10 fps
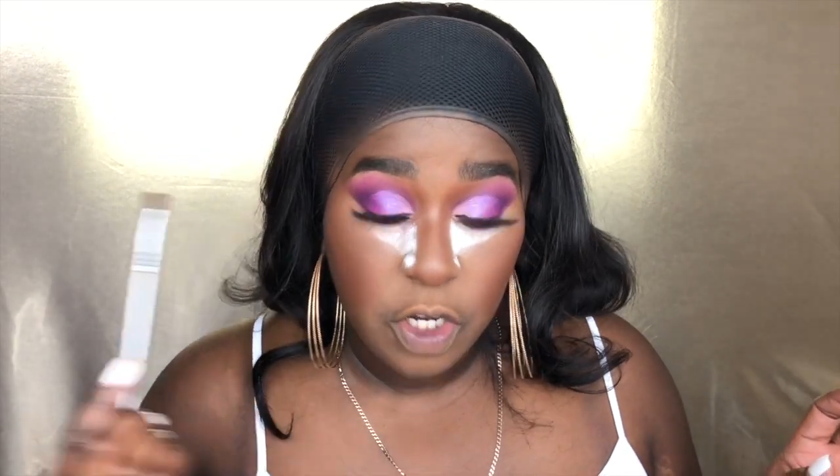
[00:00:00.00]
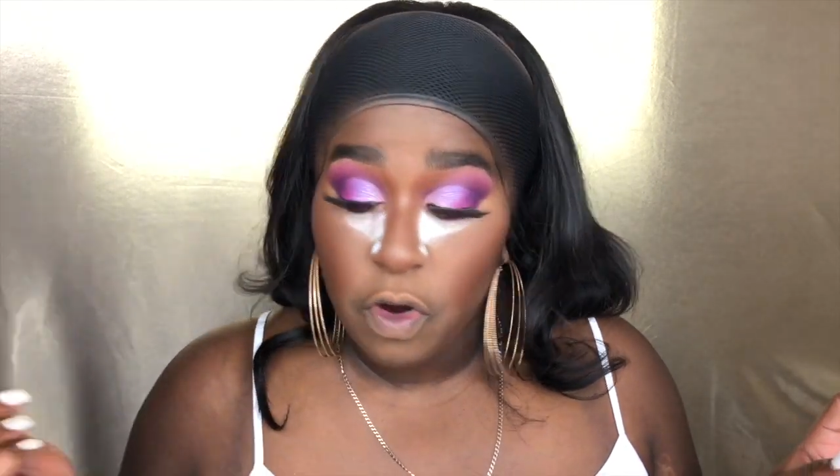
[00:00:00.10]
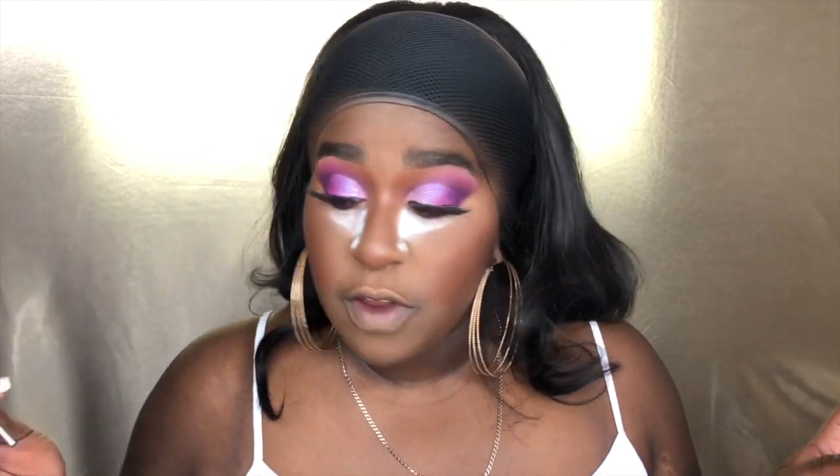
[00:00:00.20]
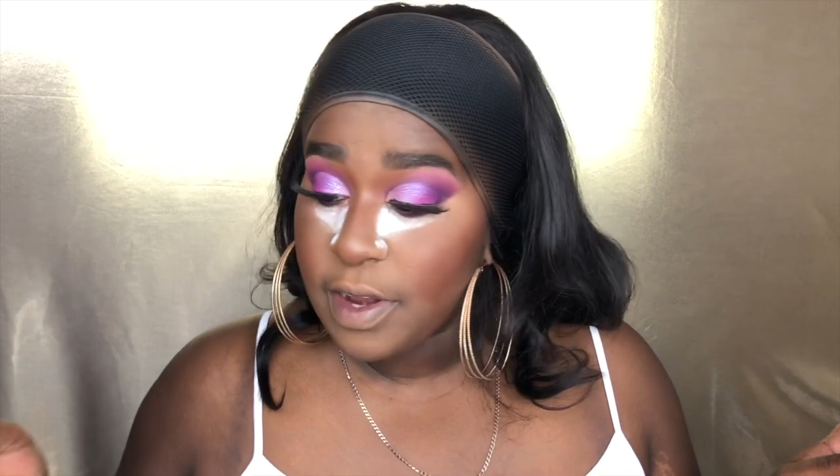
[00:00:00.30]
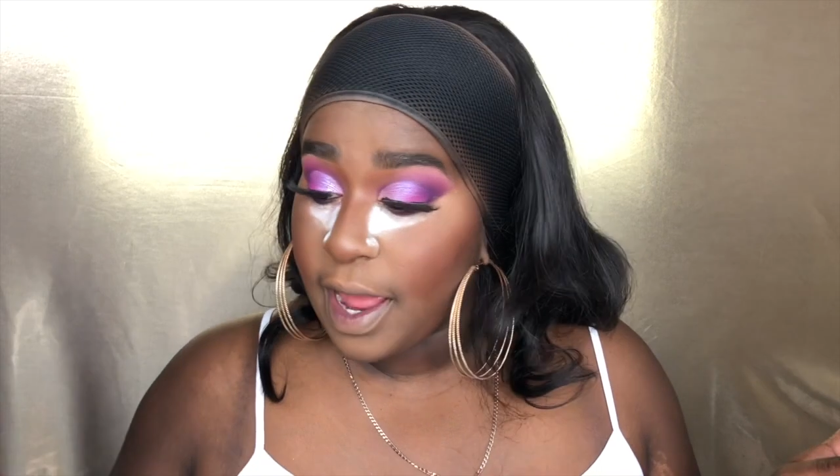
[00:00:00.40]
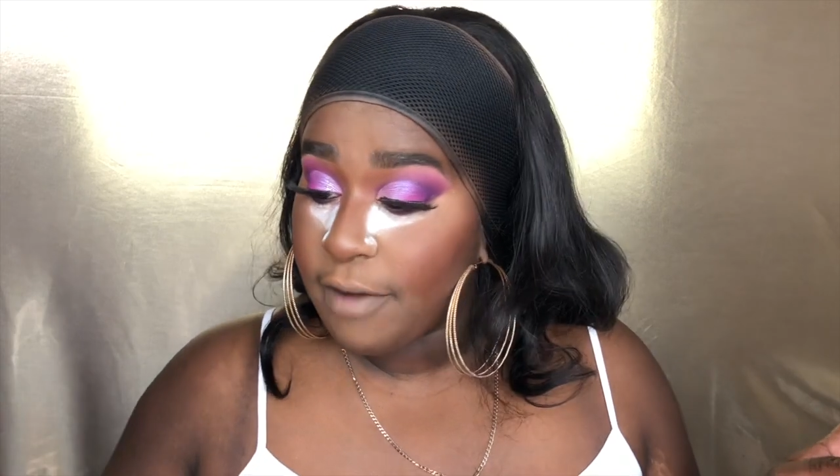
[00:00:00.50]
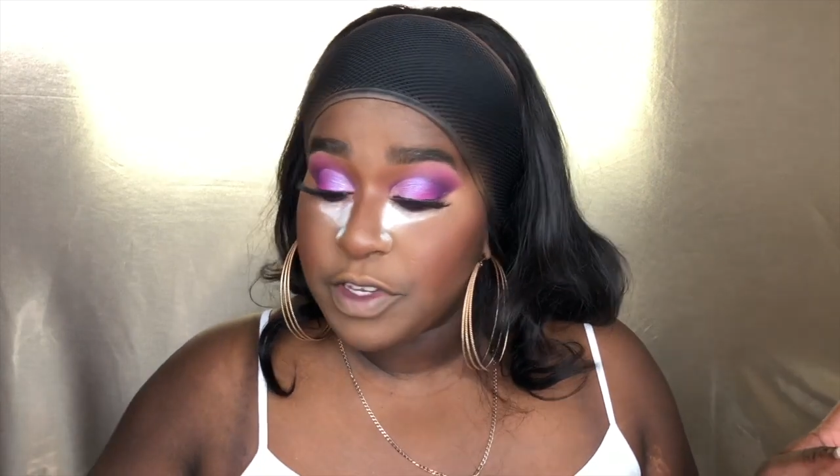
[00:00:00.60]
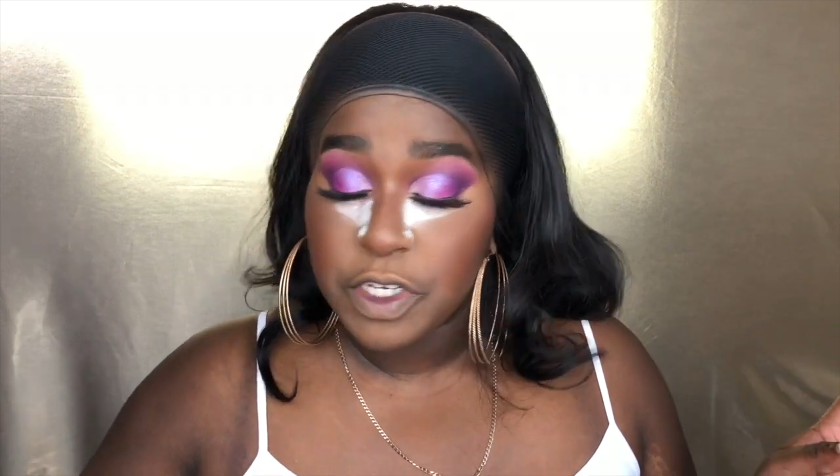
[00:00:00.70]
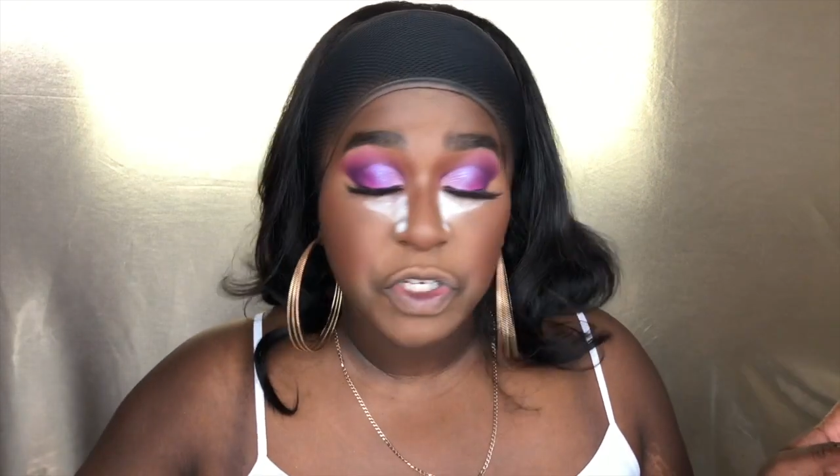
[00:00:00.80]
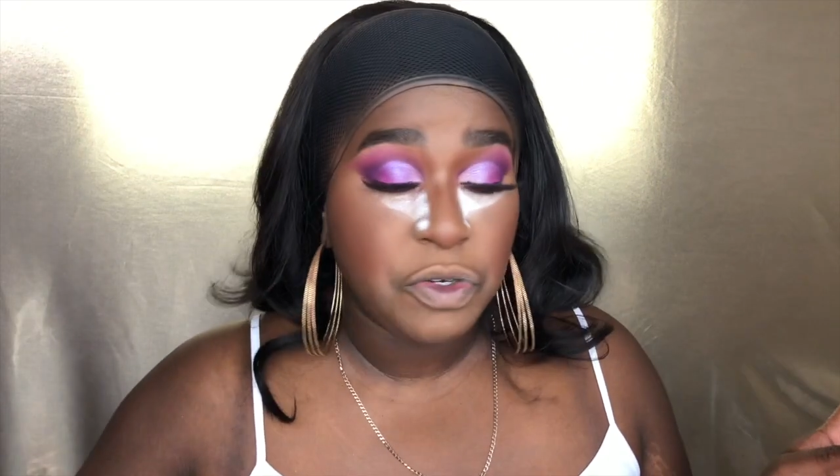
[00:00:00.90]
You don't even have
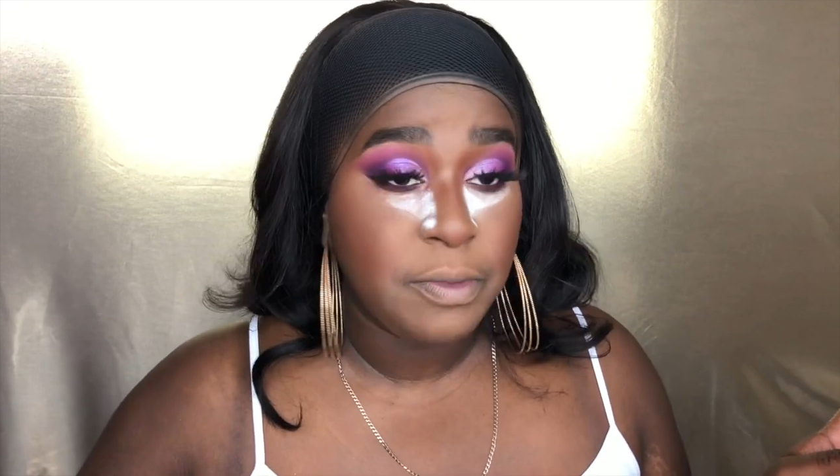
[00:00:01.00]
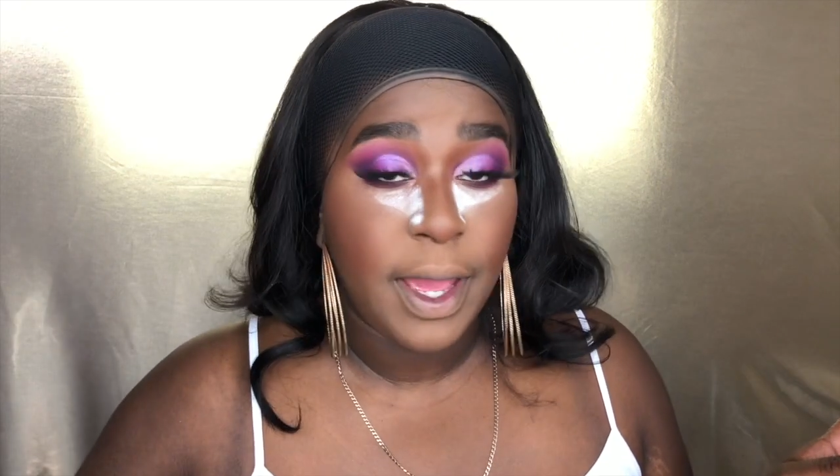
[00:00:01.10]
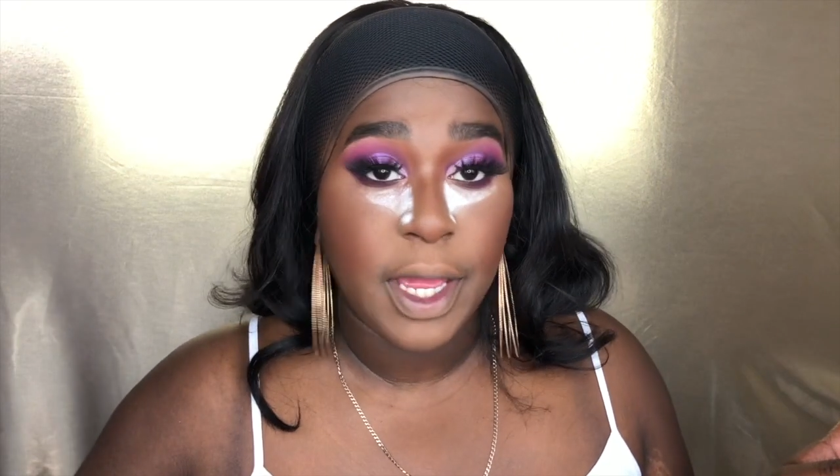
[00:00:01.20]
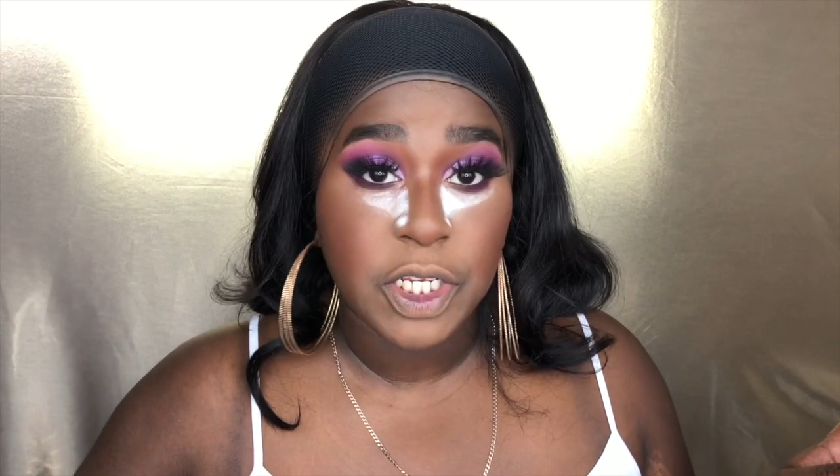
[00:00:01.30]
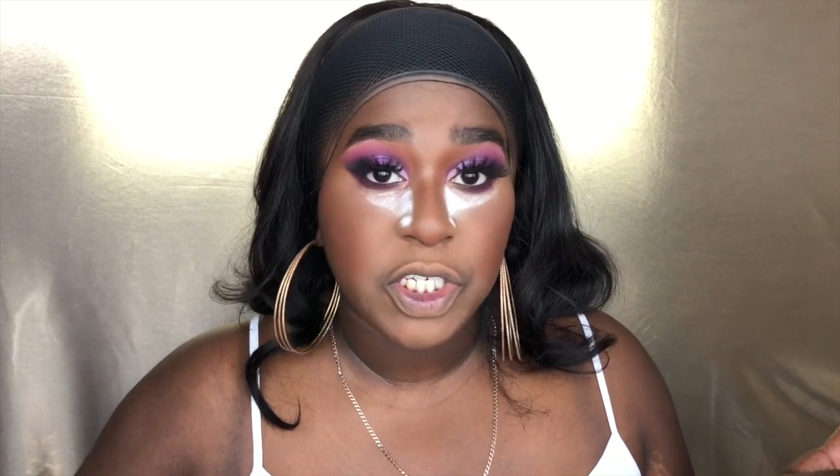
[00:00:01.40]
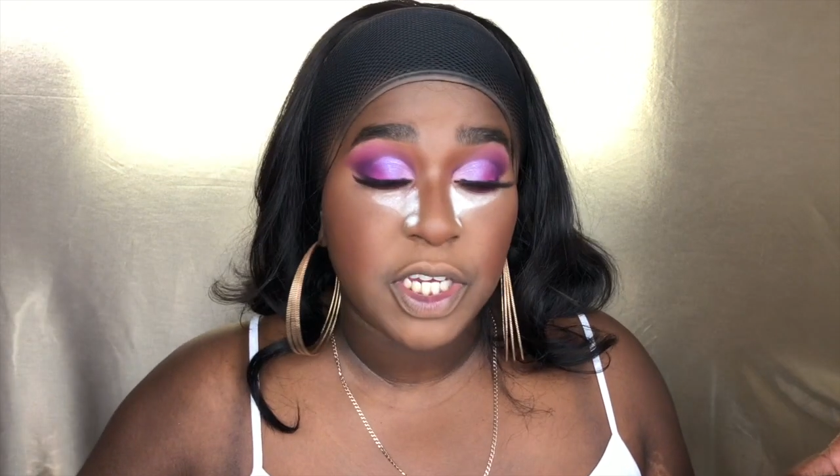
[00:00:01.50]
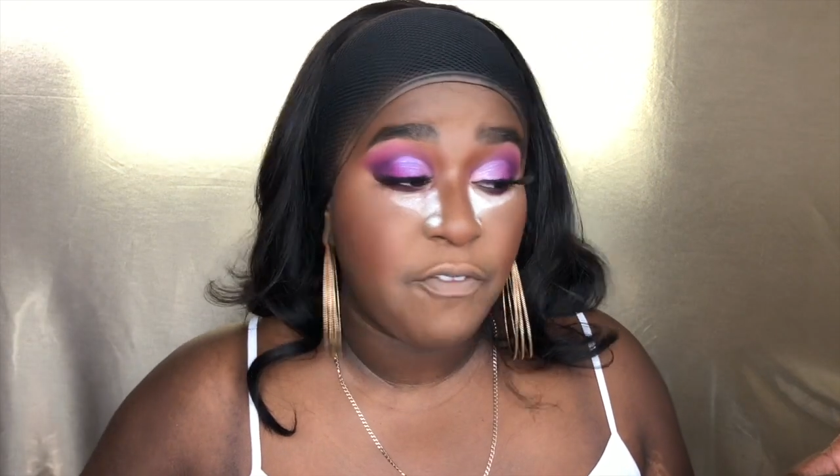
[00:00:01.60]
to do much.